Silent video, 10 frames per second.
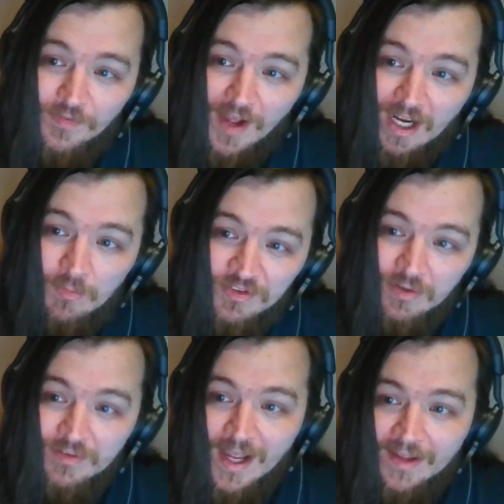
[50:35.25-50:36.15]
Farker was
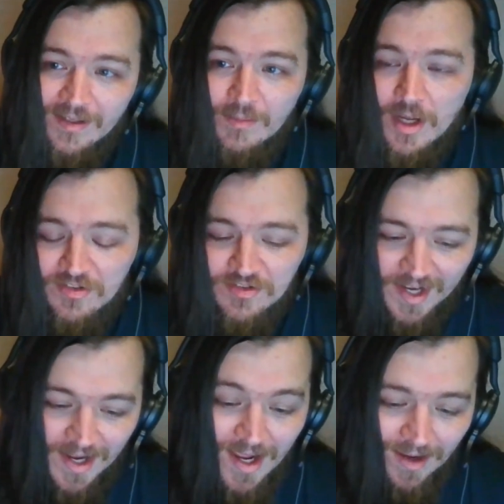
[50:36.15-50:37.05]
using it as an
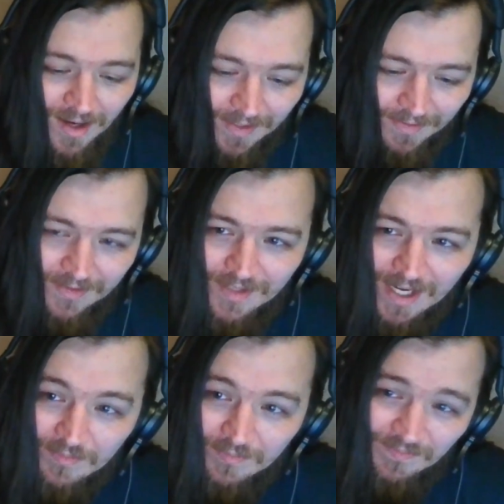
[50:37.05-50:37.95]
emergency, and
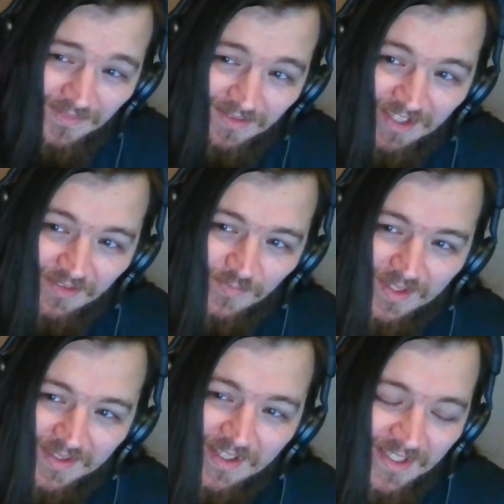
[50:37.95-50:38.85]
this did